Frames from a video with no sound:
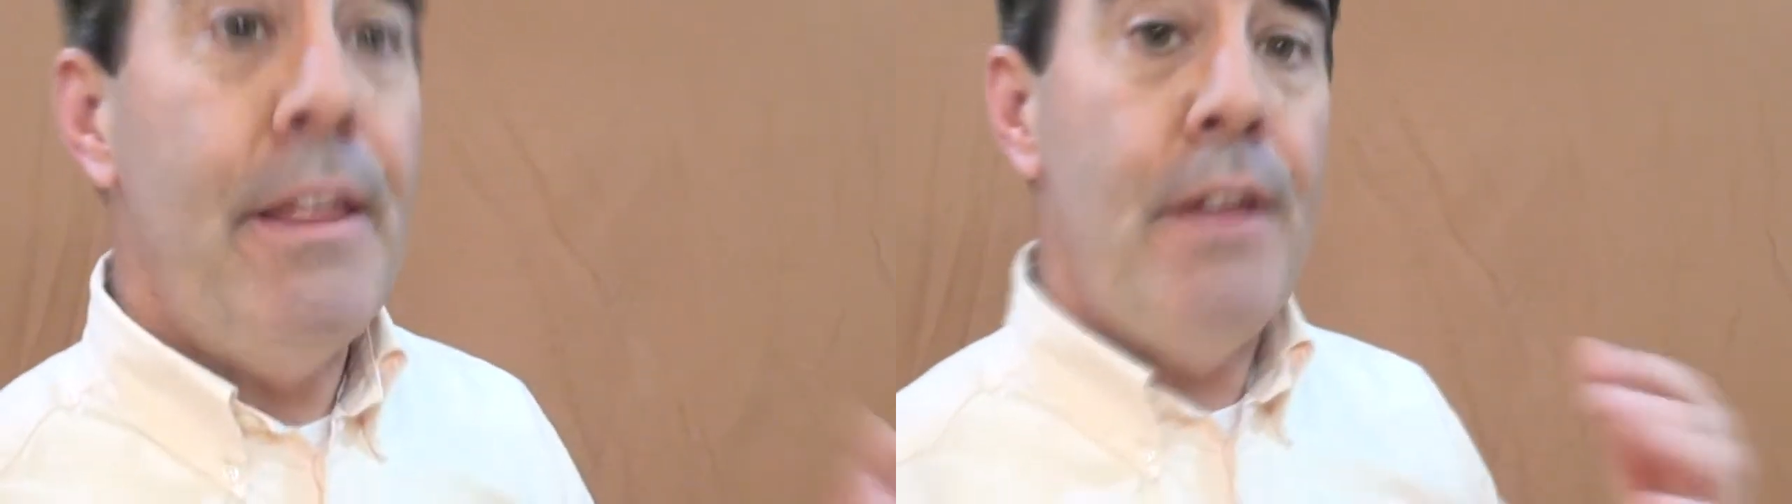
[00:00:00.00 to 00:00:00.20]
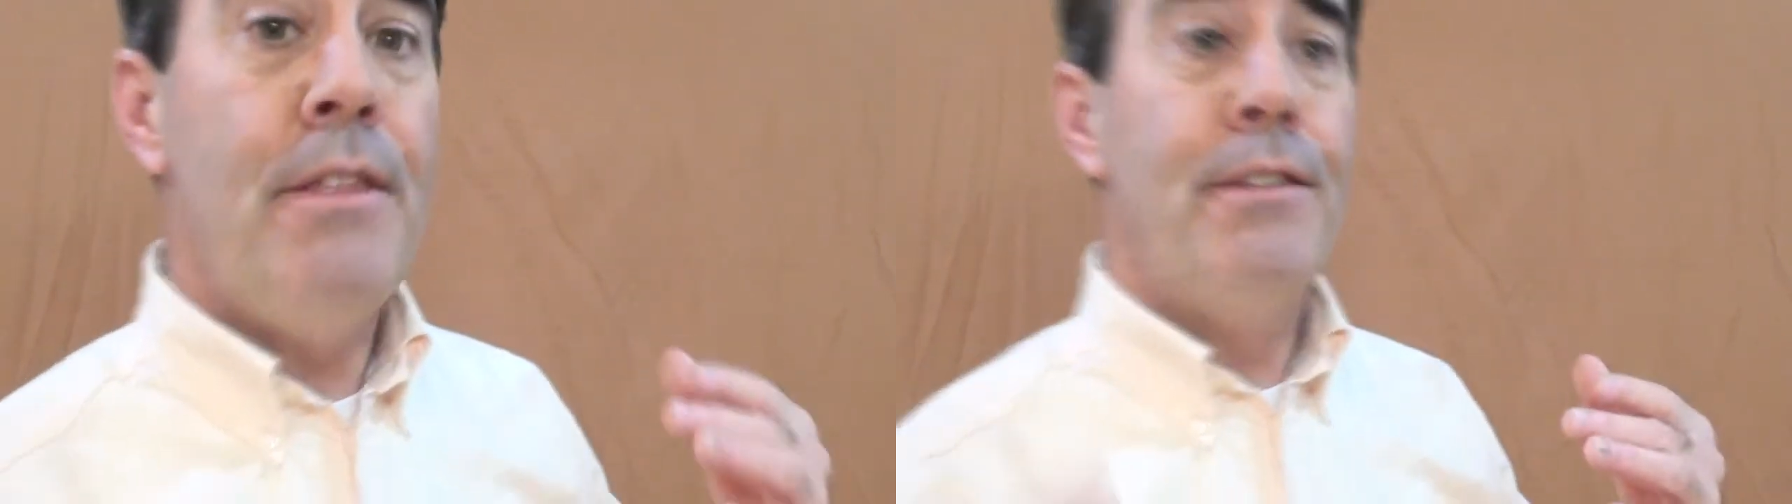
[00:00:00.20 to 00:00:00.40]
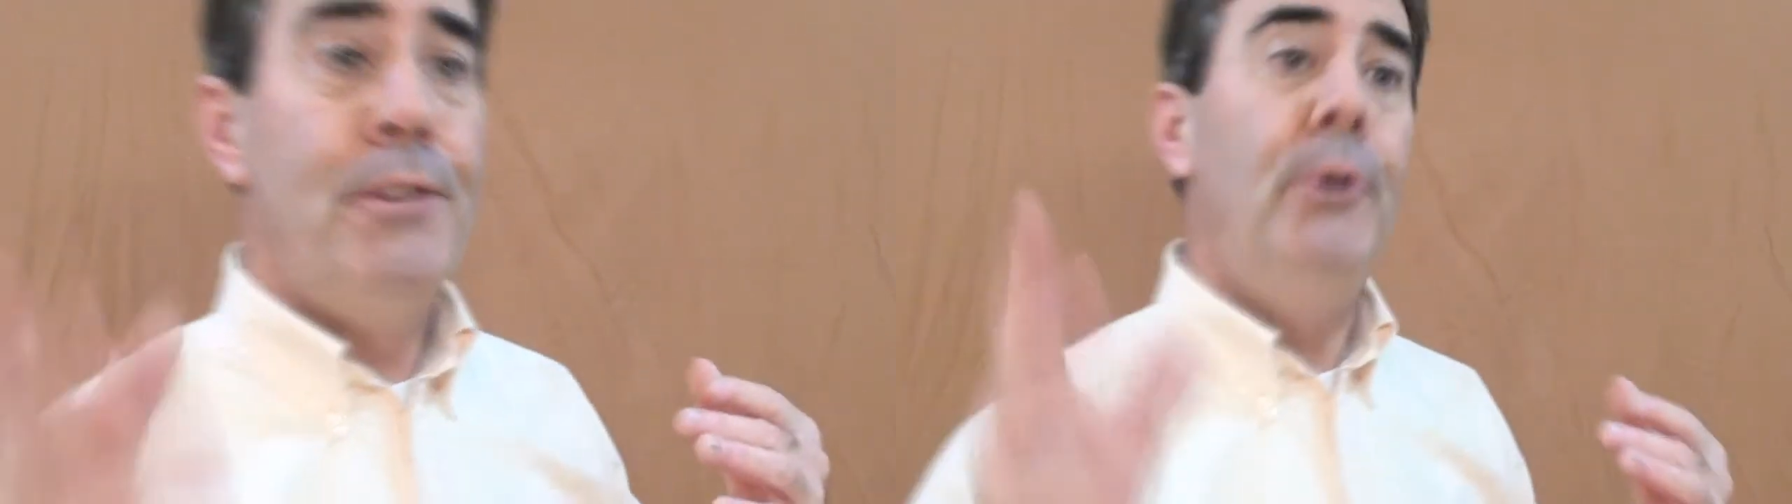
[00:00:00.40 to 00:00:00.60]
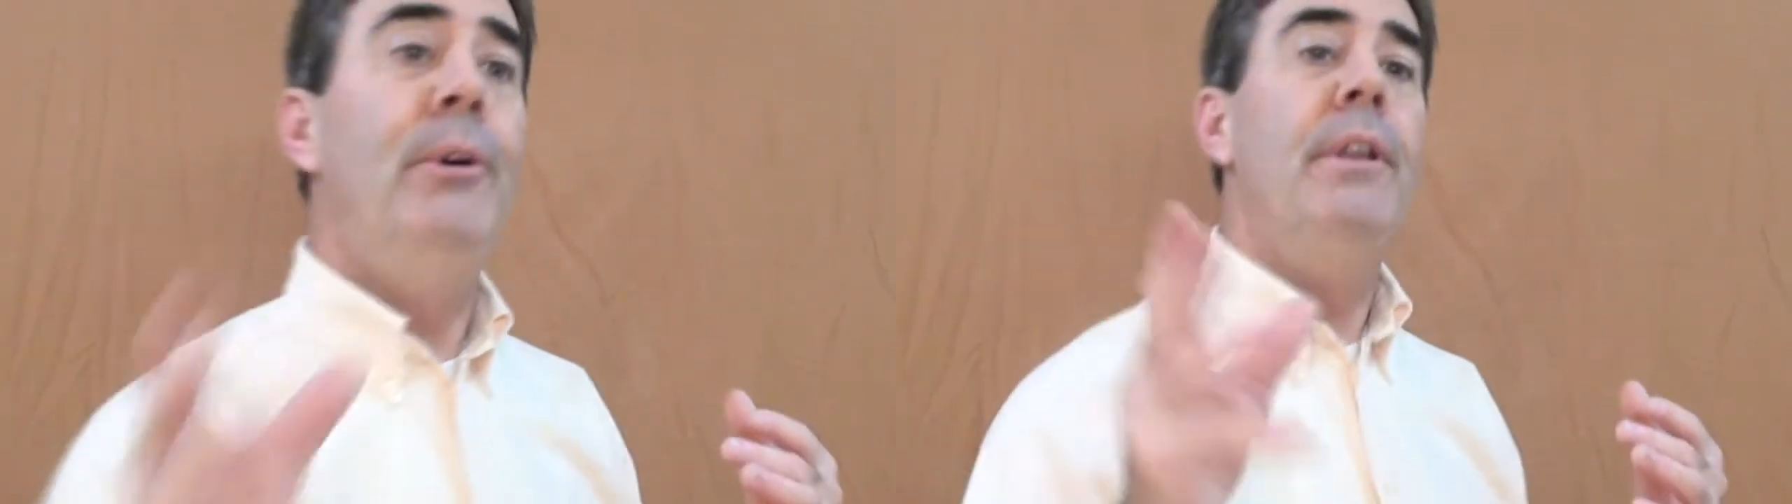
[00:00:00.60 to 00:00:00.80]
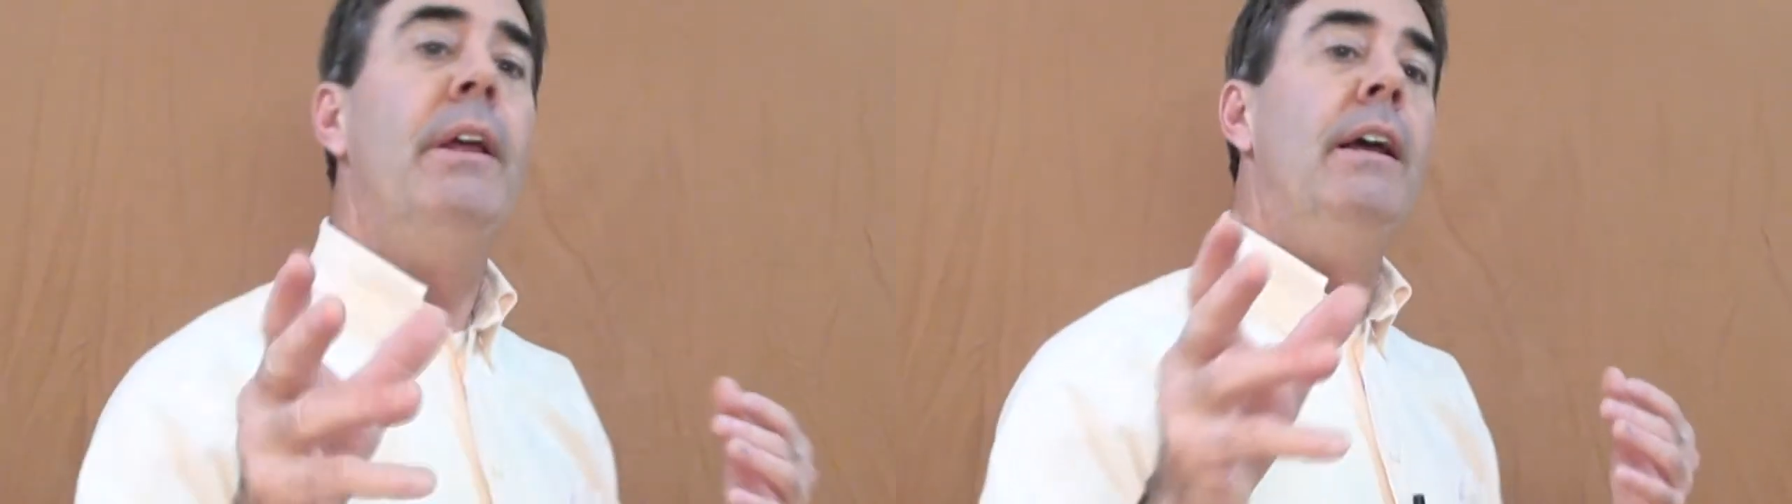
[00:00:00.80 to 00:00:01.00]
And then the
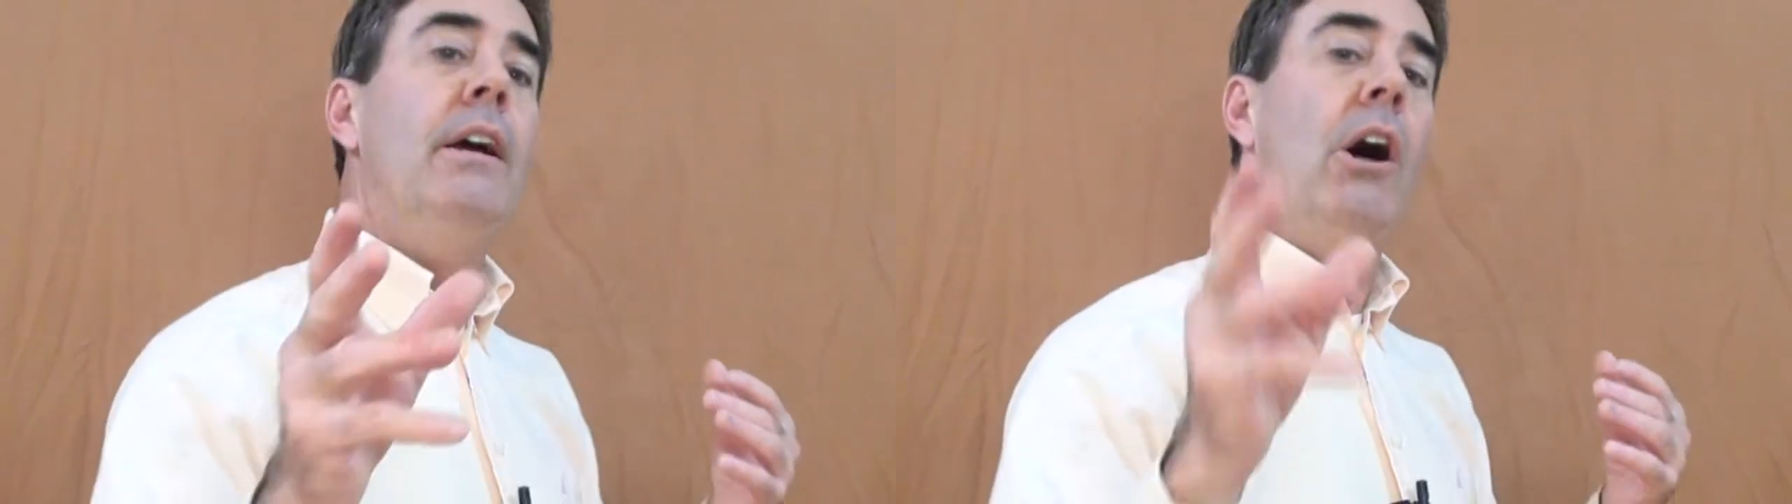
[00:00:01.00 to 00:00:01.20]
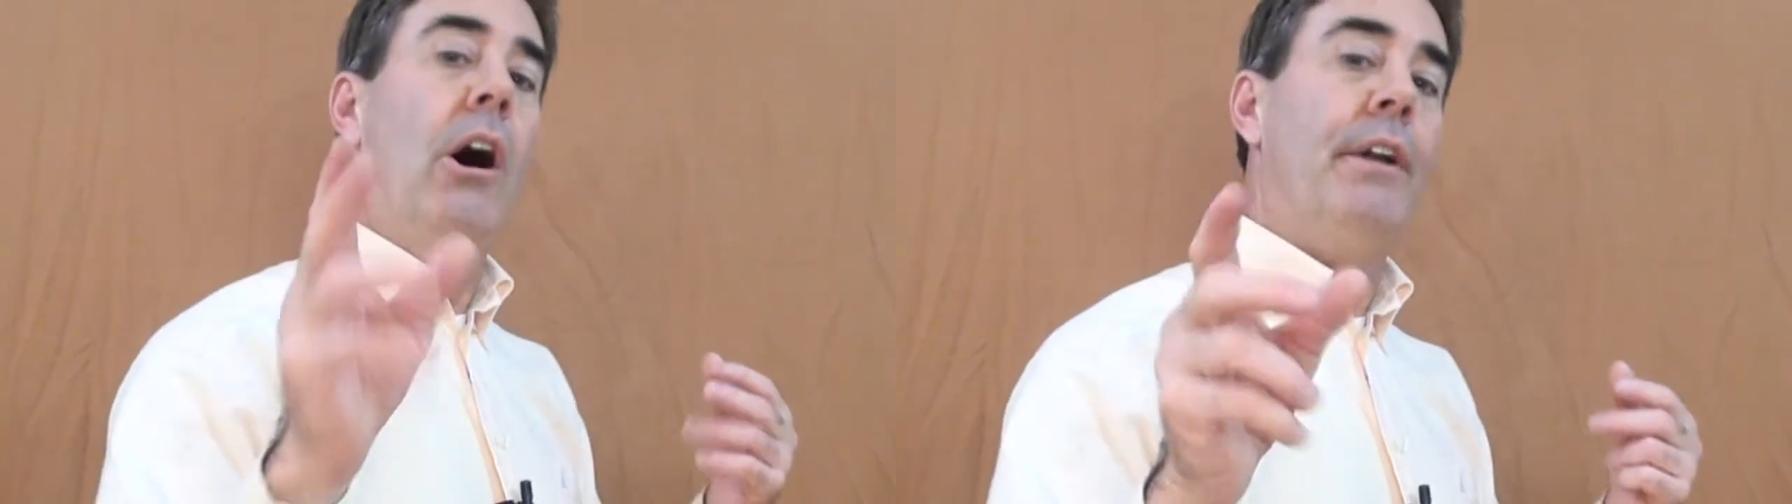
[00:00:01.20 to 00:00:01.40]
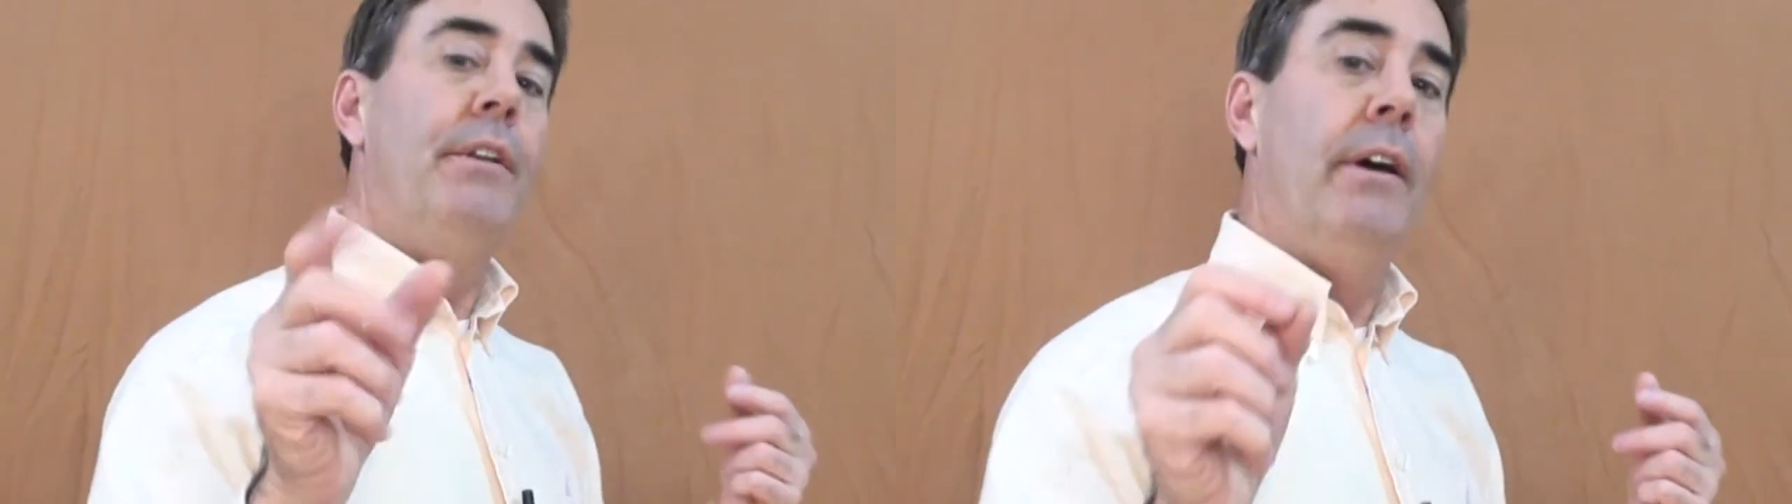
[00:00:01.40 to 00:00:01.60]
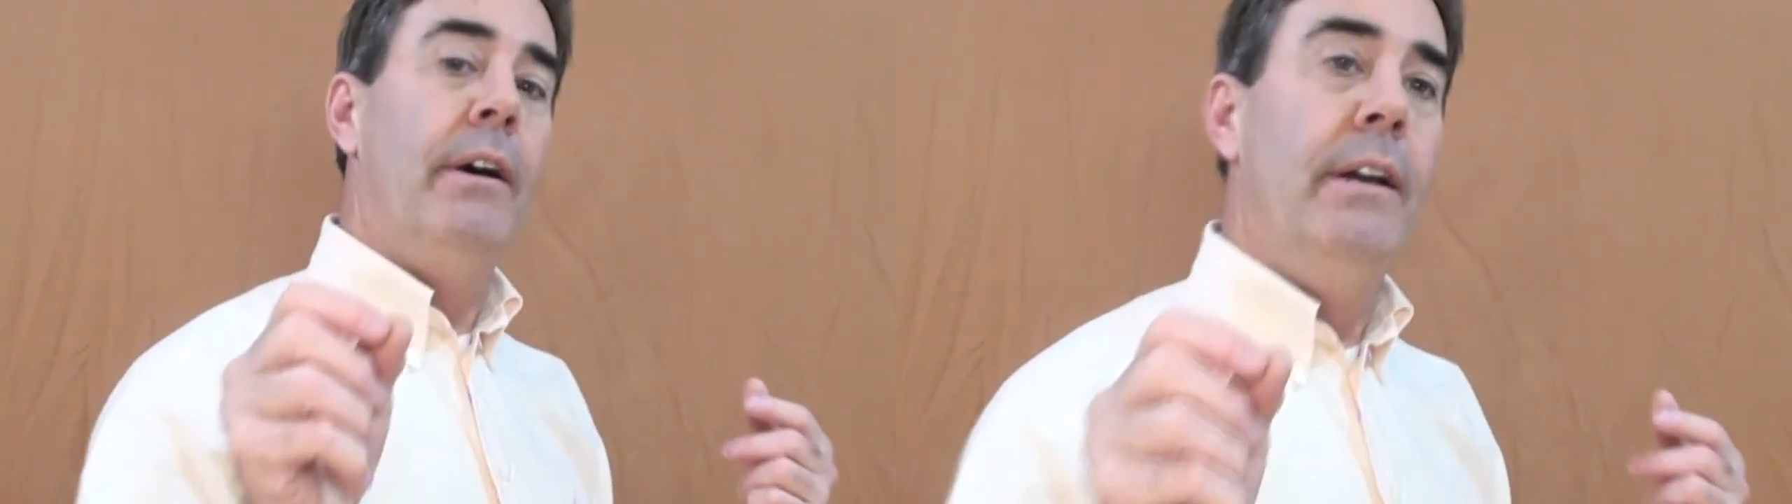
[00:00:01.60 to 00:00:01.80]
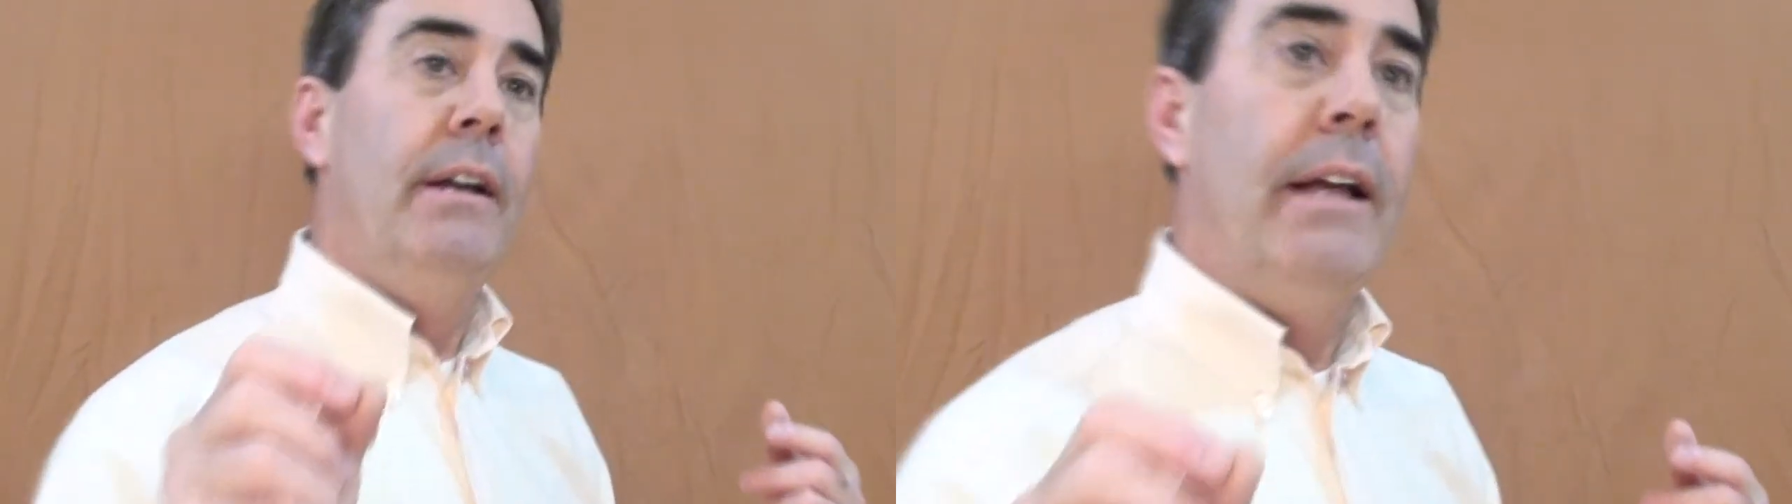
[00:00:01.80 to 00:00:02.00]
third Honda